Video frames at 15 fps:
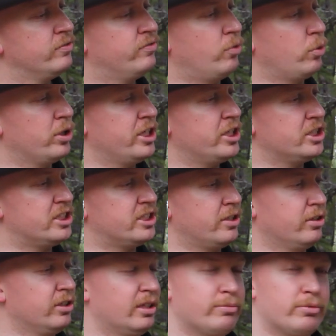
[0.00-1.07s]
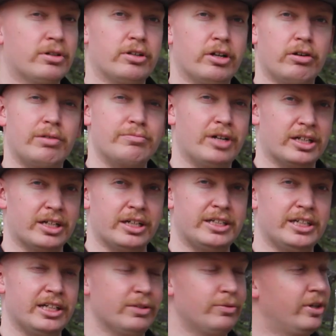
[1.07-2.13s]
4-digit serial number. No, I'm not going to
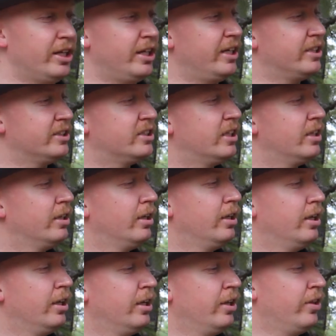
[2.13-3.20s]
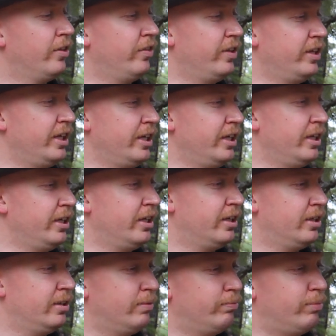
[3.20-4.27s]
tell you what it is. The
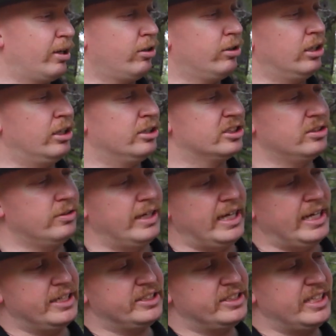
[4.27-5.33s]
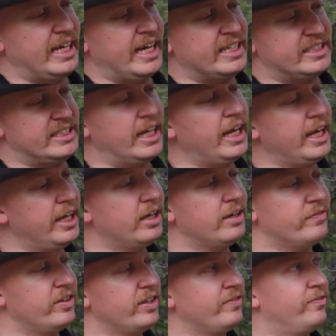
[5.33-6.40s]
barrel also has the SA
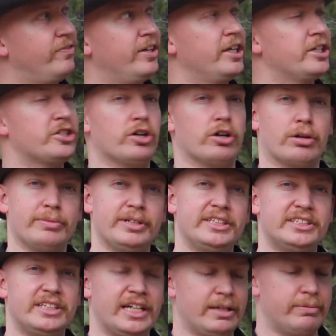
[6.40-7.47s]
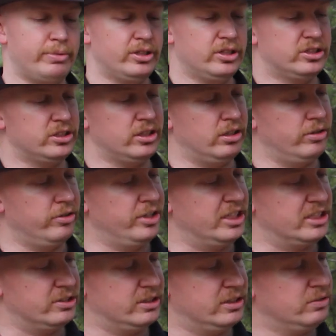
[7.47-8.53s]
of the Finnish Army stamp, so
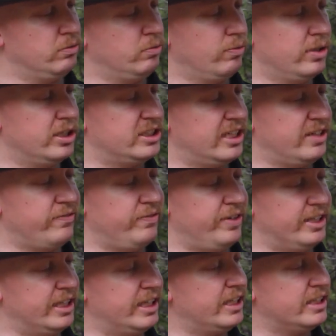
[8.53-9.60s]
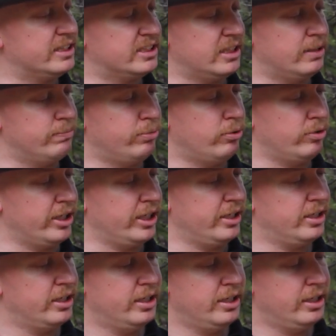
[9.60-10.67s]
this was in Finland at some point.